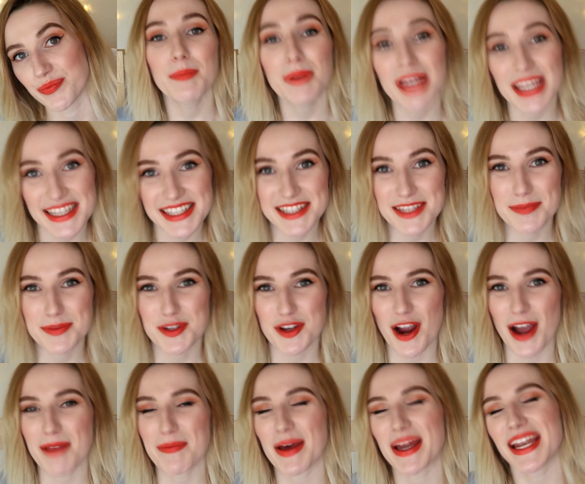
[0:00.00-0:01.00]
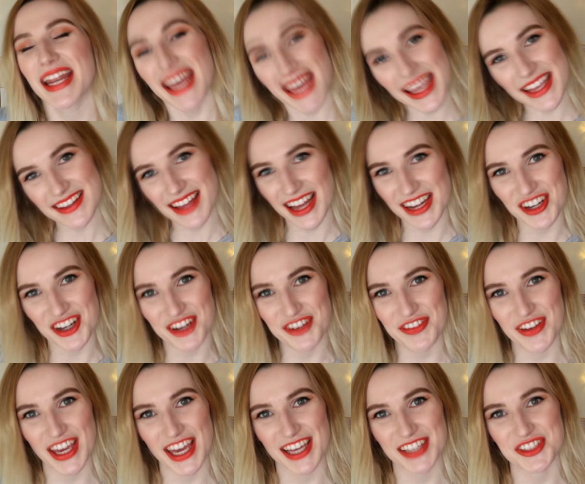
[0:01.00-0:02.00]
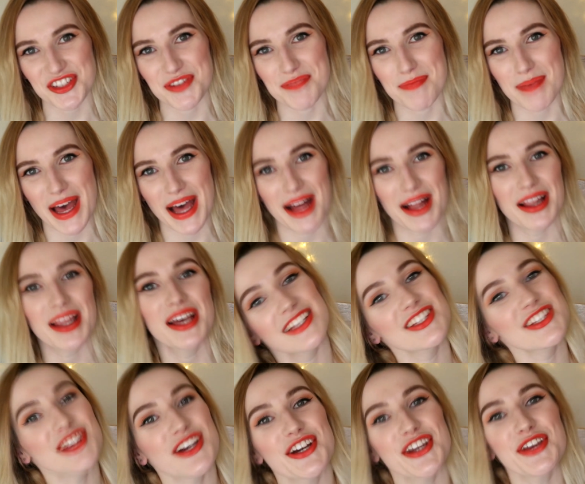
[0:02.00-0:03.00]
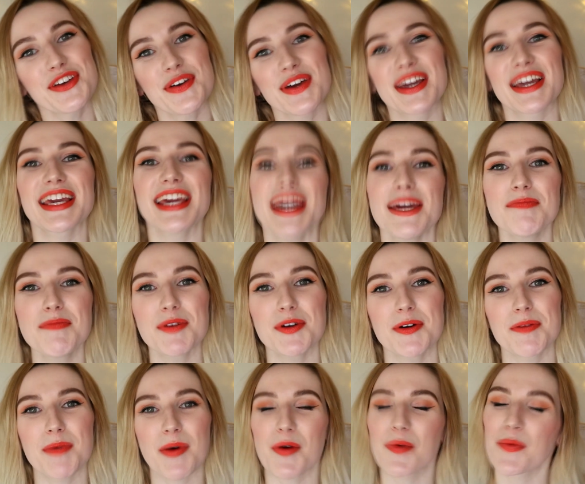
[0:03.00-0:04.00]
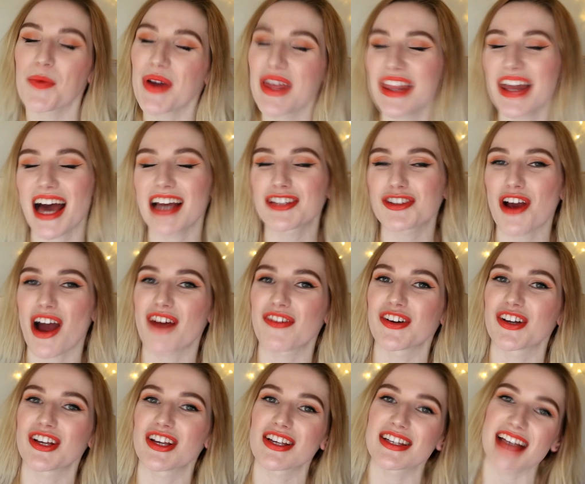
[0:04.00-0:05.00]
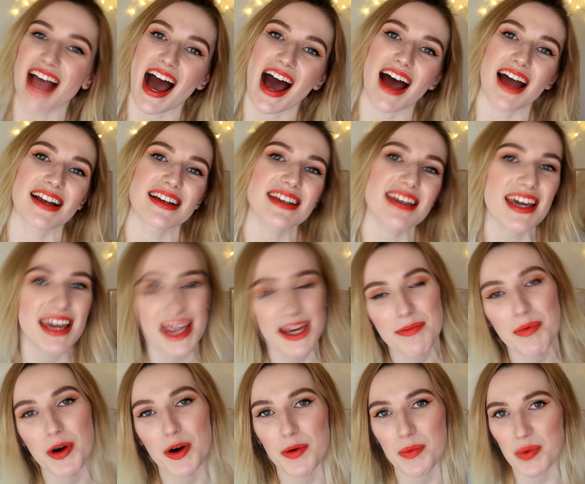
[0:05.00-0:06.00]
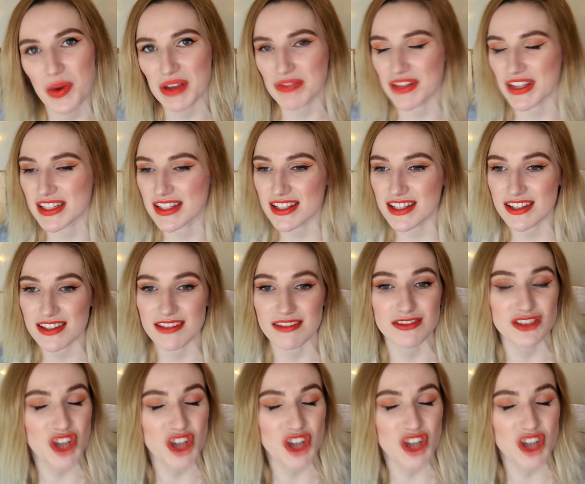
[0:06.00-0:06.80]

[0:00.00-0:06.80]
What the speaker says: Please subscribe and hit that notification bell so you can keep up with our travels and keep up with this